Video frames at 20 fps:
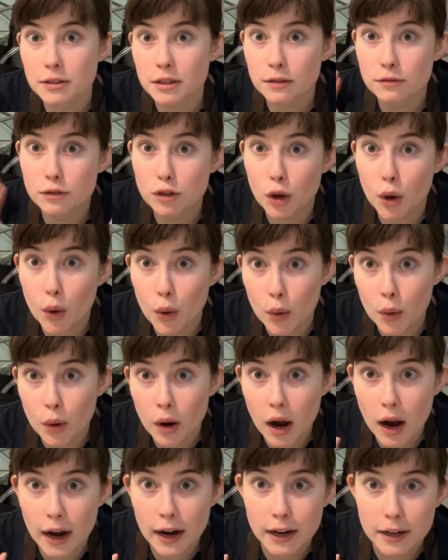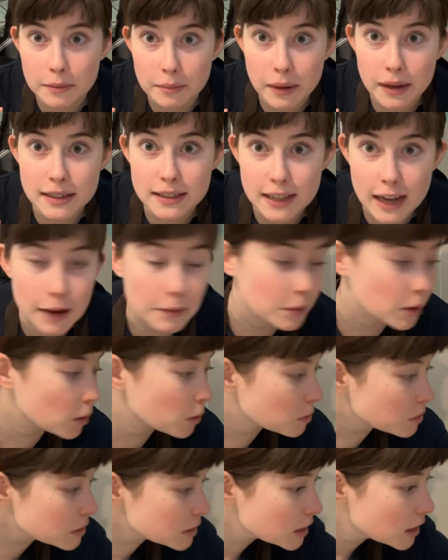of two iron-based
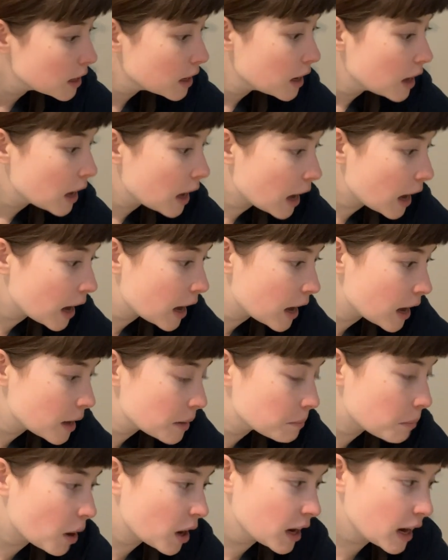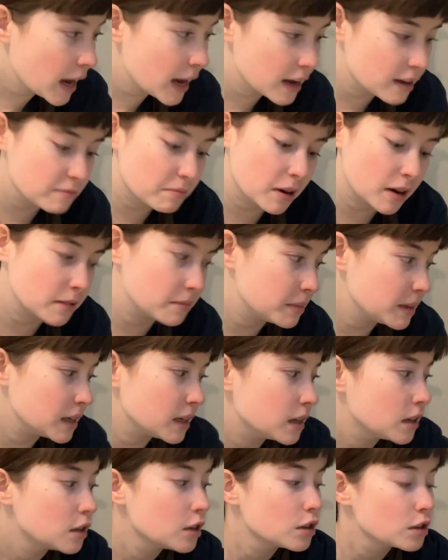chemicals and part A and part B.
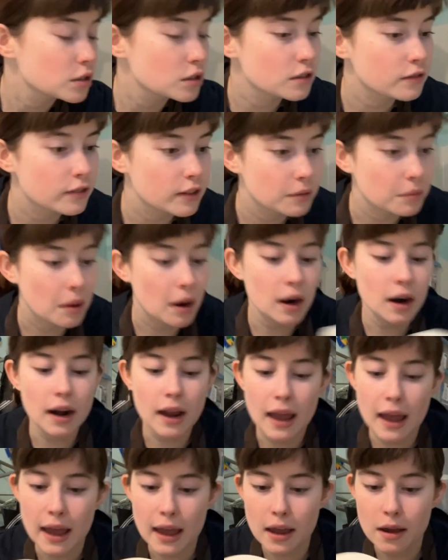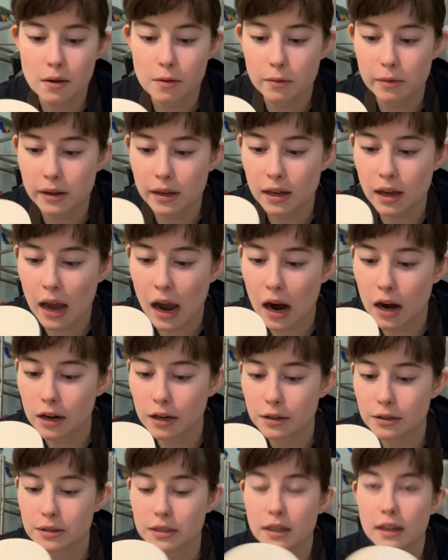So for part A, we are
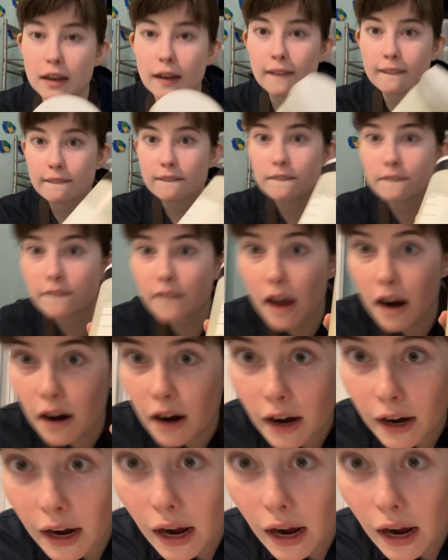using ferric